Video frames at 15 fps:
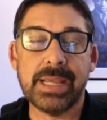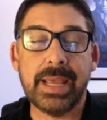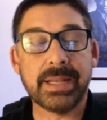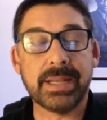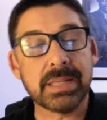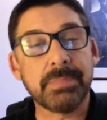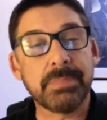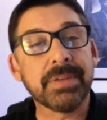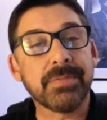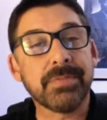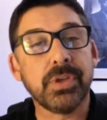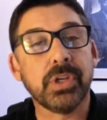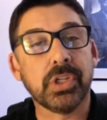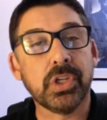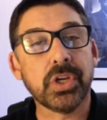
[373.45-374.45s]
and something for
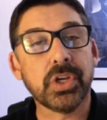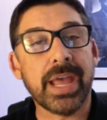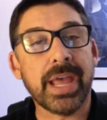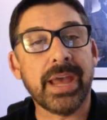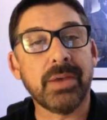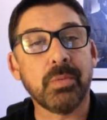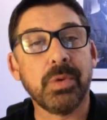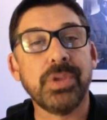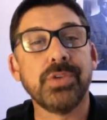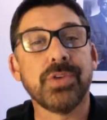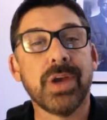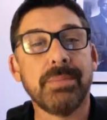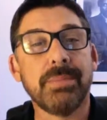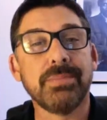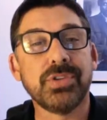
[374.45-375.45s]
you to look at when you
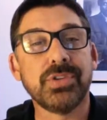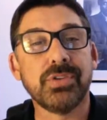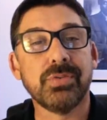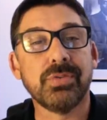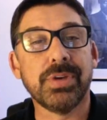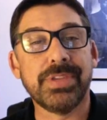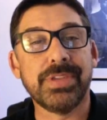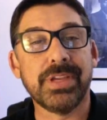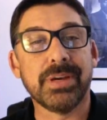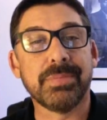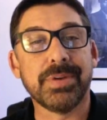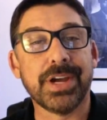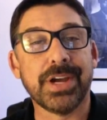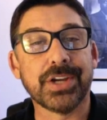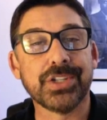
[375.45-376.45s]
come to a theater
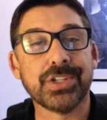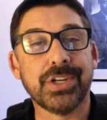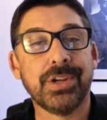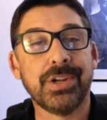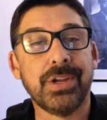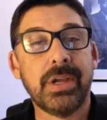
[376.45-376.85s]
production.